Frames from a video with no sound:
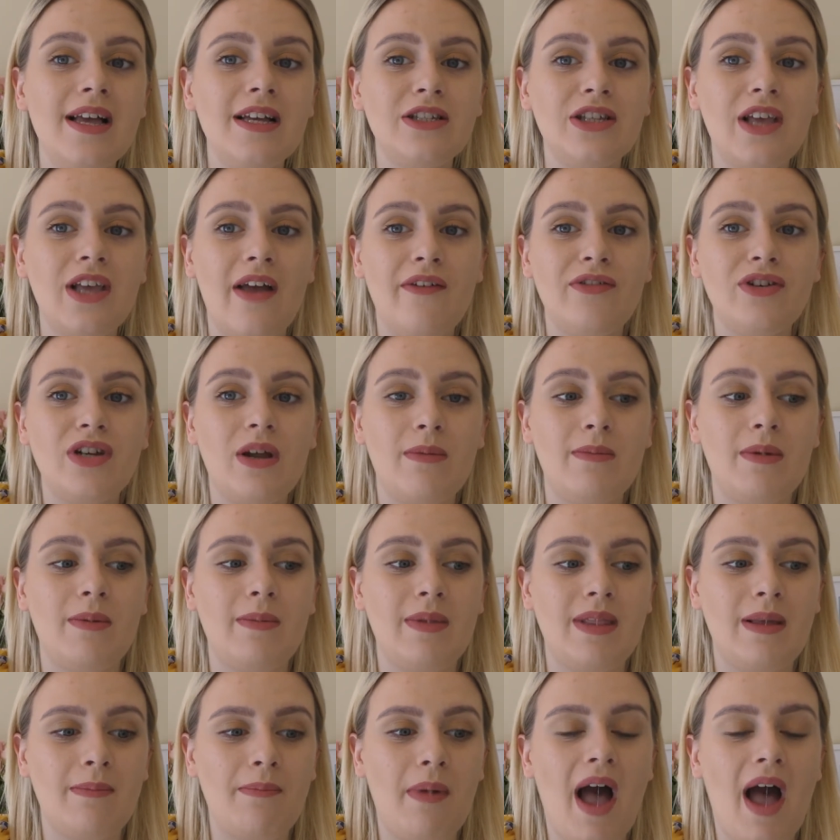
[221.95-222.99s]
So every time I'm
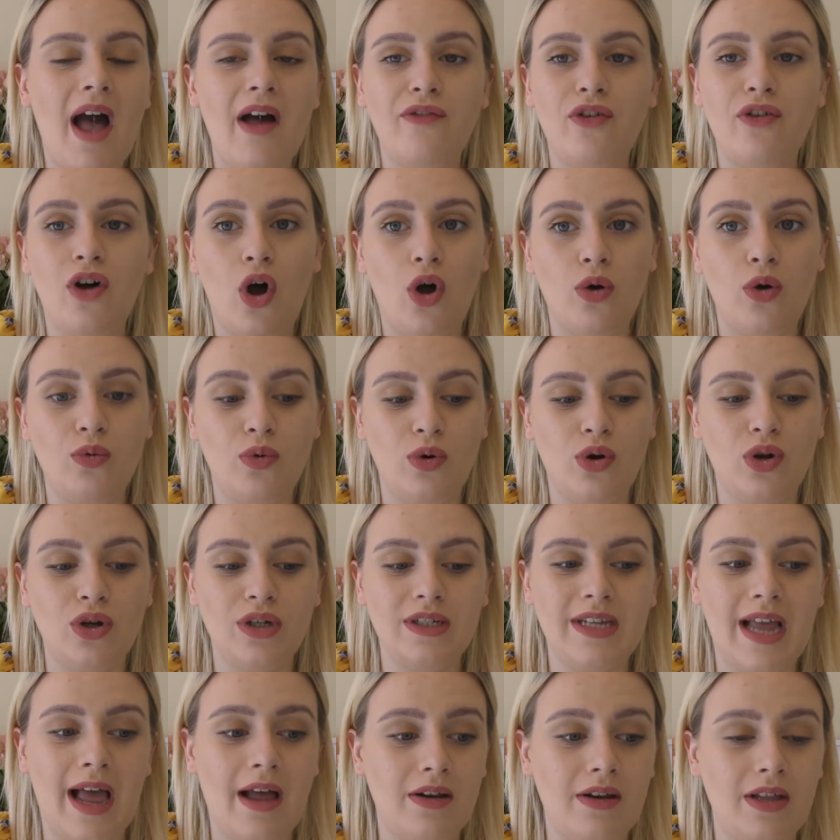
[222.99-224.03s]
in the bath, I will look
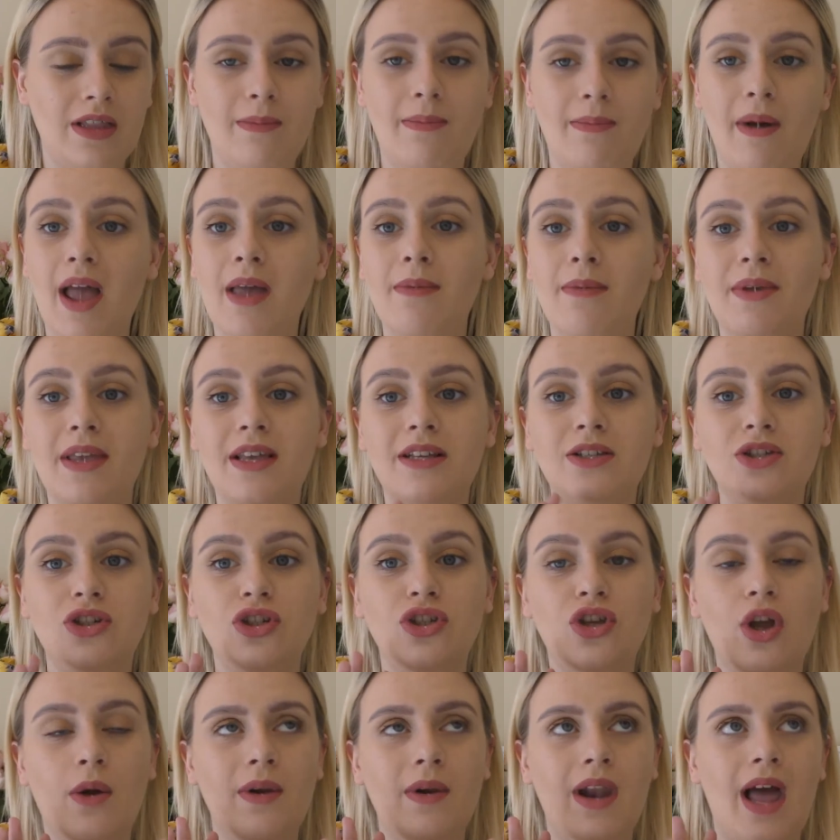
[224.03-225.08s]
down and the baby is
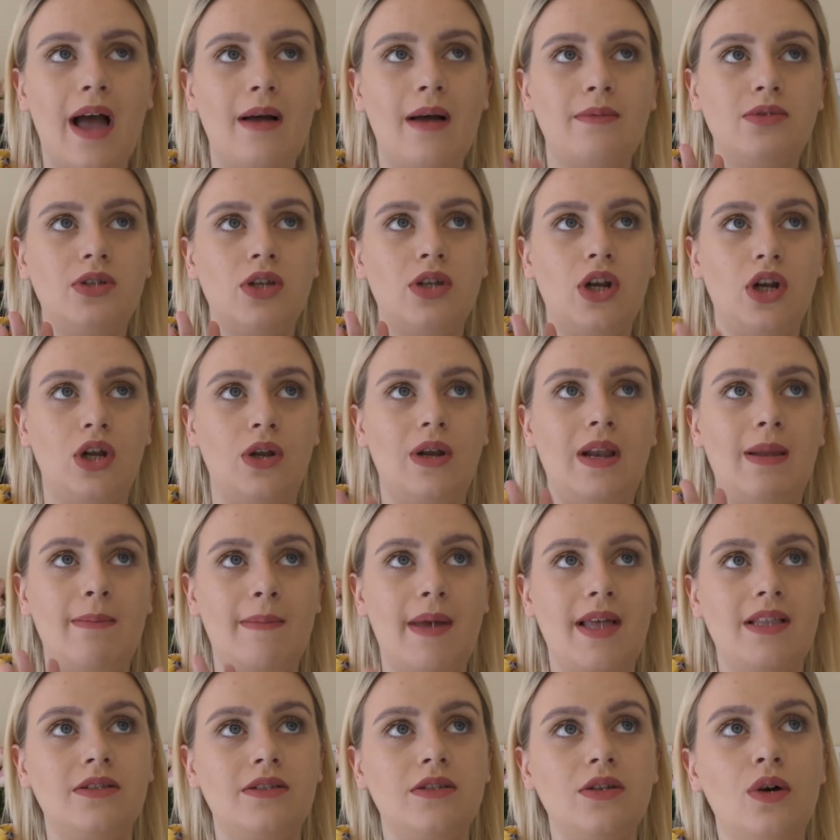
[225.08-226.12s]
just going absolutely
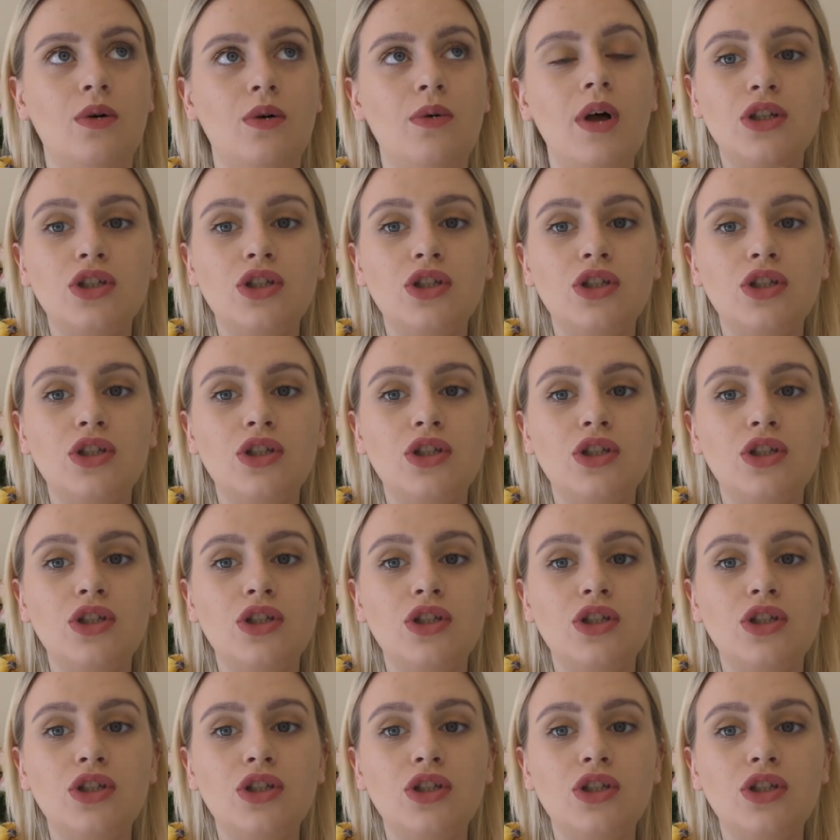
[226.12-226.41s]
mental.